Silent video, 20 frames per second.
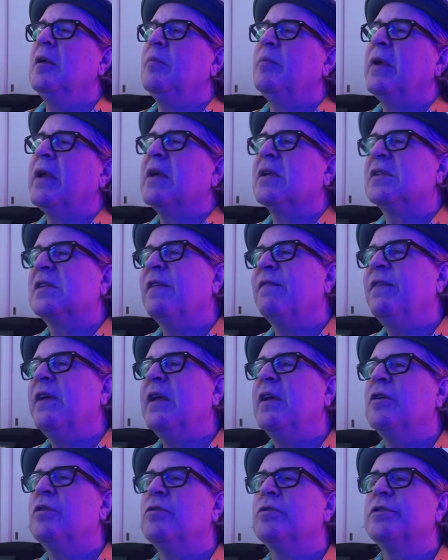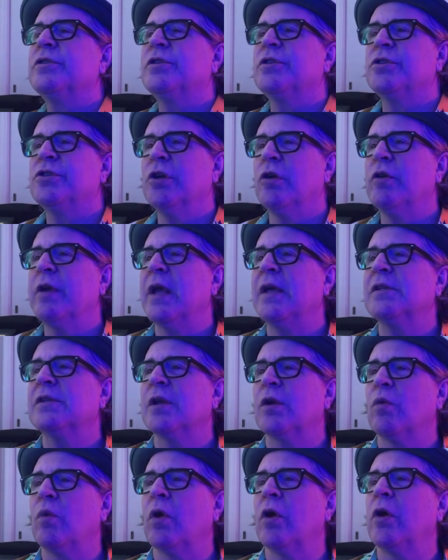because the vehicles to showcase
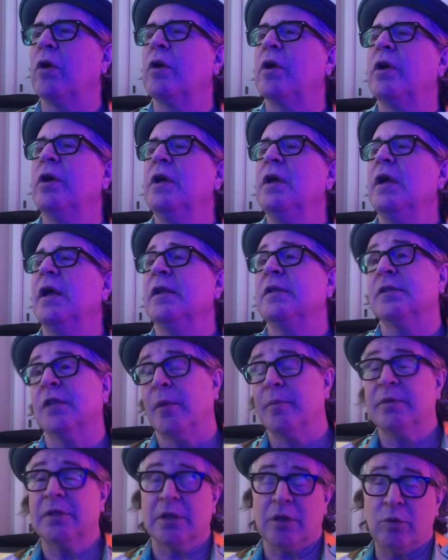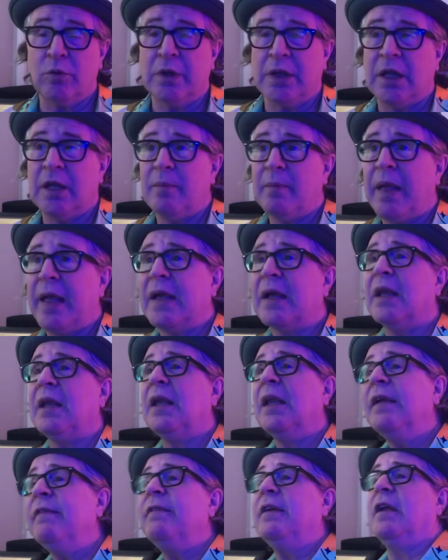their work and subsequently make a
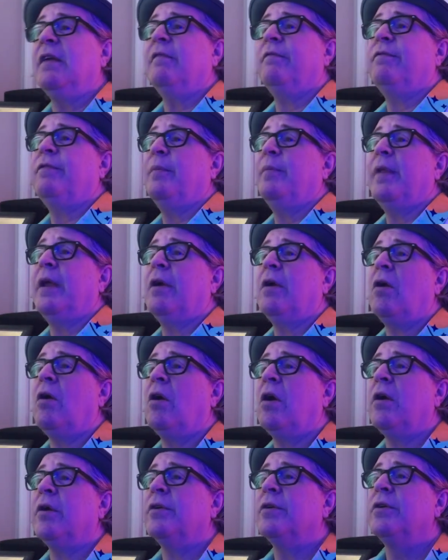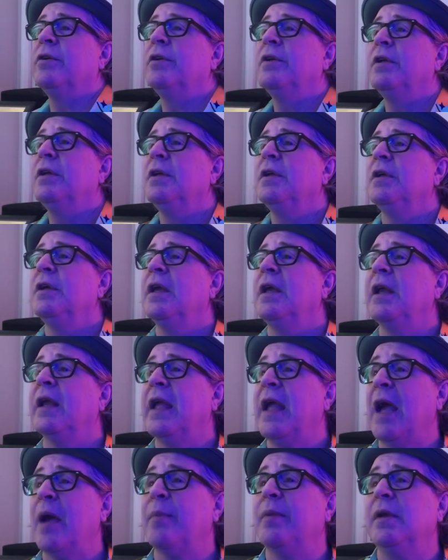living from their art in a
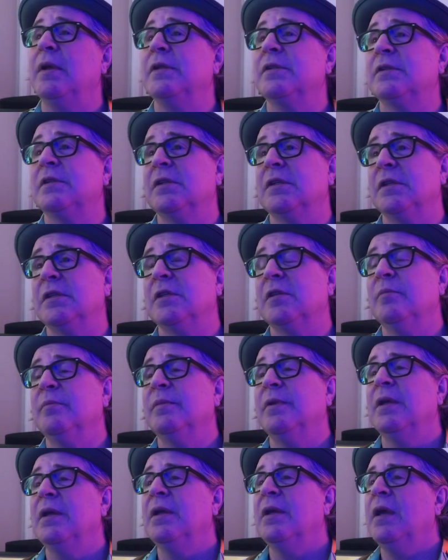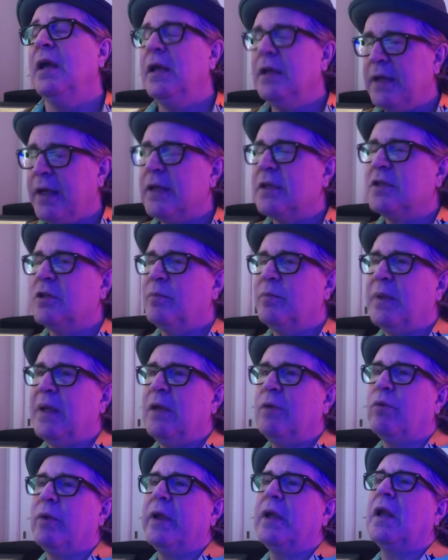capitalist system had yet to
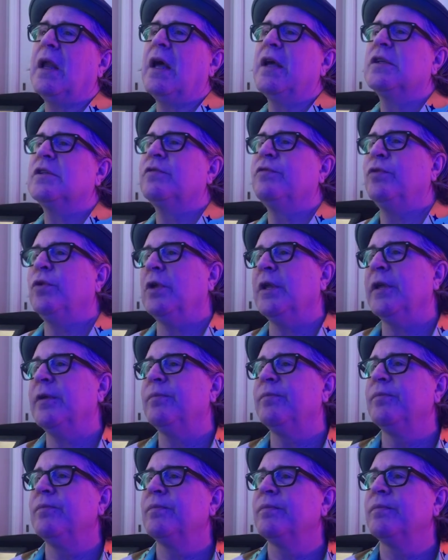be realized fully.